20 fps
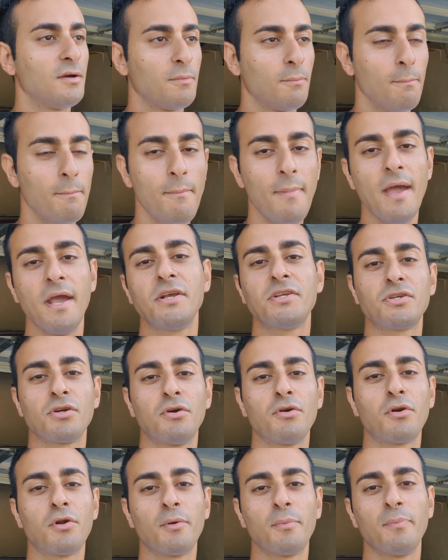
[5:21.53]
Make
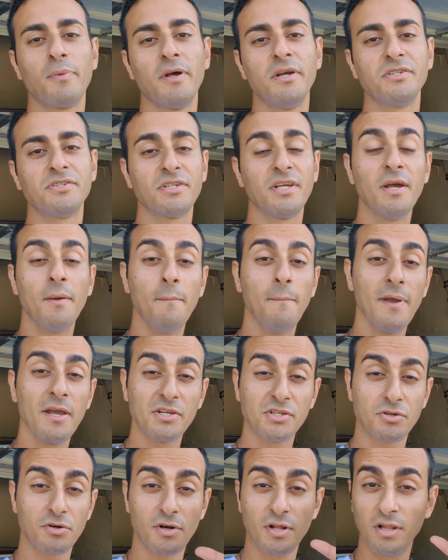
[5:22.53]
sure to replace it.
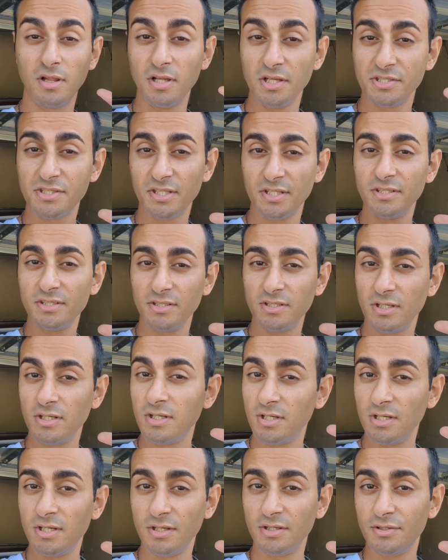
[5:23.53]
Make sure to listen
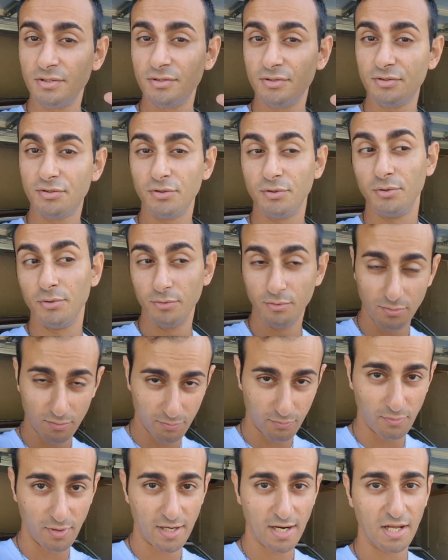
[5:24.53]
to
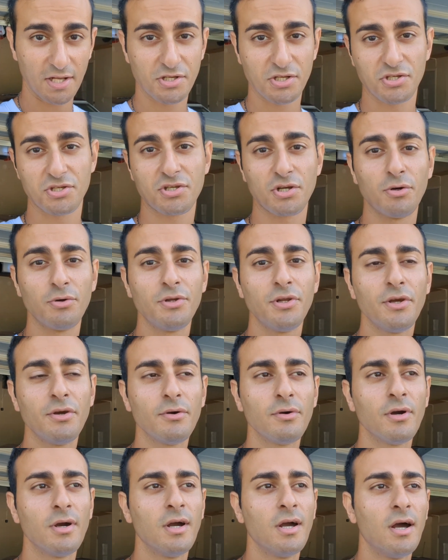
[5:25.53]
what I just showed
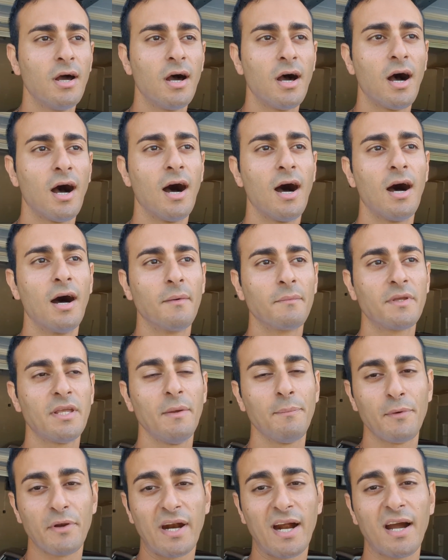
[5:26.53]
you. Um,
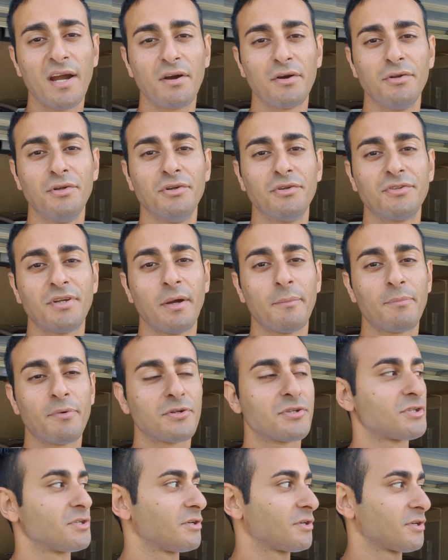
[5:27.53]
keep your eye on your
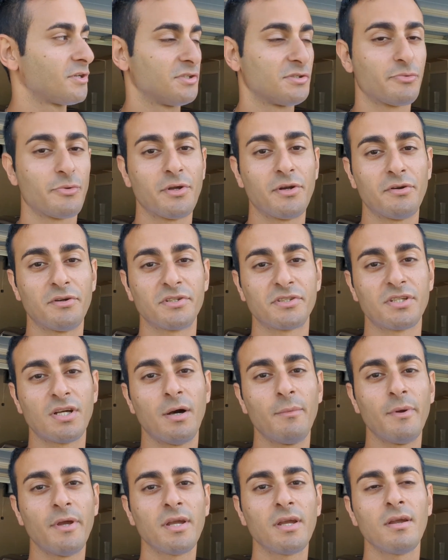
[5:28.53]
temperature because winter is
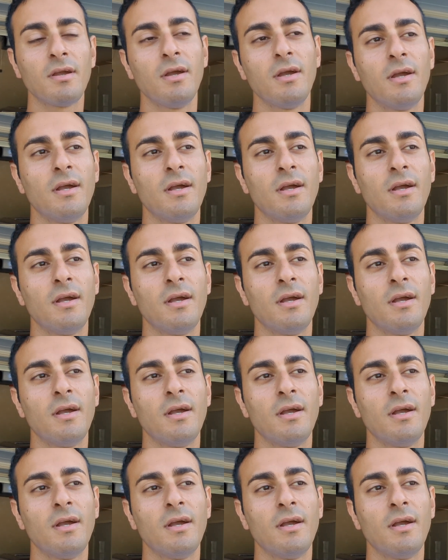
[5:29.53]
coming.